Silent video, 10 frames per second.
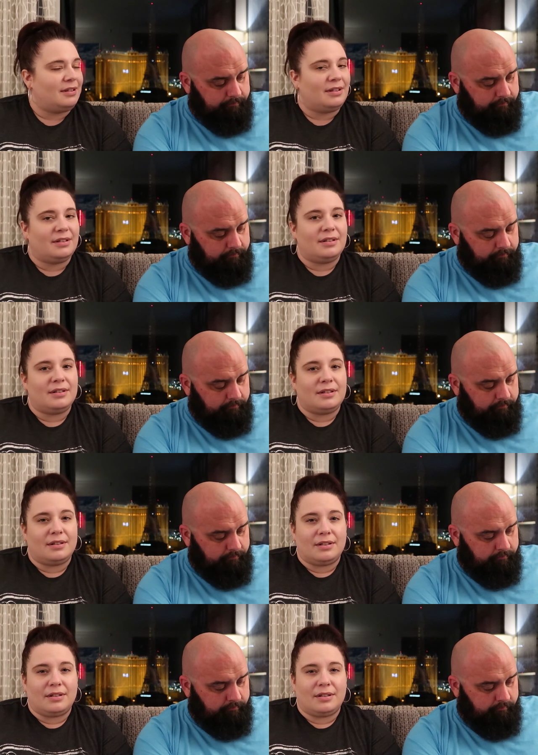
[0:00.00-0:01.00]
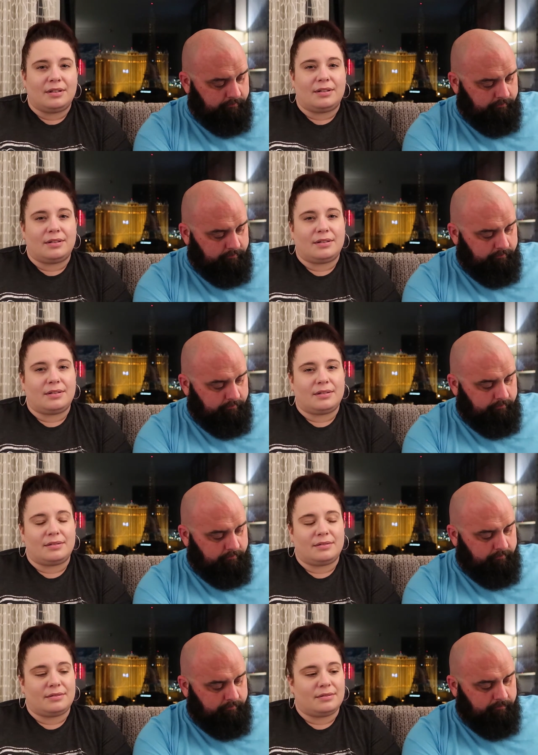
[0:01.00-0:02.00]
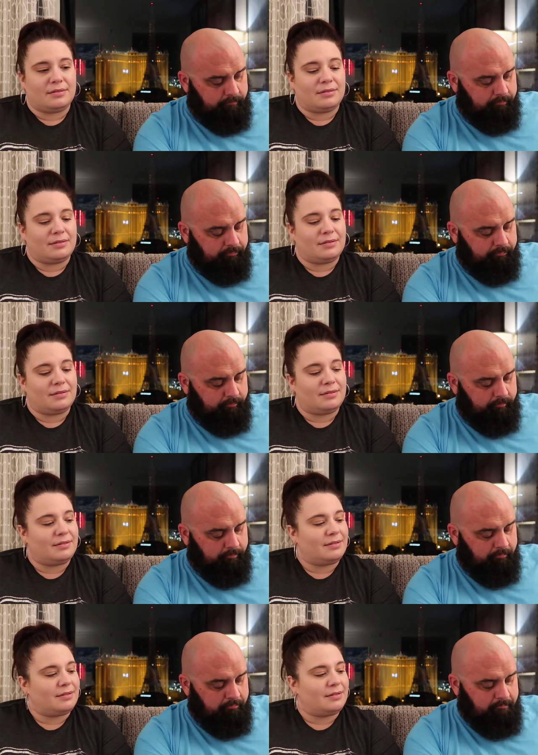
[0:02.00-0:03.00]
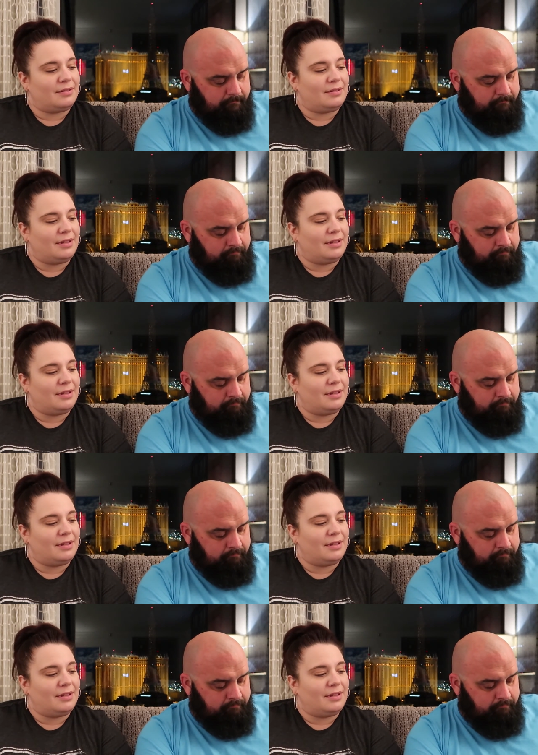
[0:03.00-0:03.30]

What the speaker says: (no one is talking)